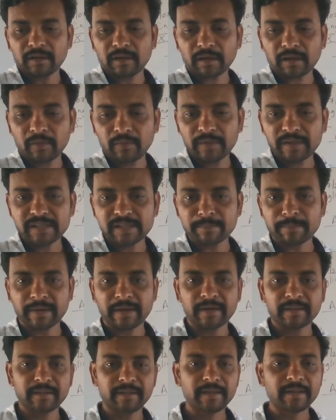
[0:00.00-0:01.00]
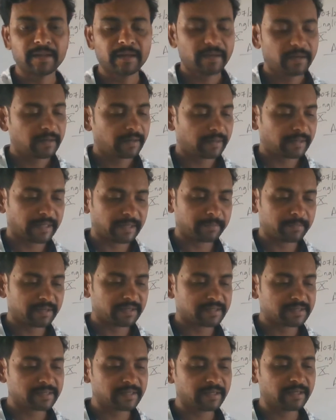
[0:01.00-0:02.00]
How he spent the
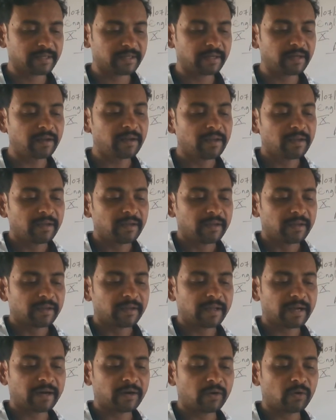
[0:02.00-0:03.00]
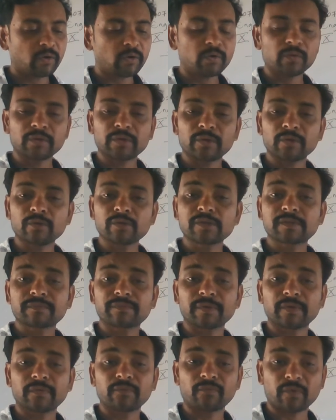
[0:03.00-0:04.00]
timing? See here, he had no
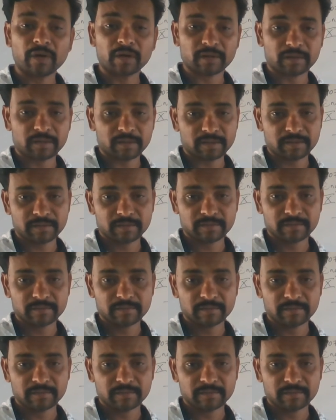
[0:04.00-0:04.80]
useful work.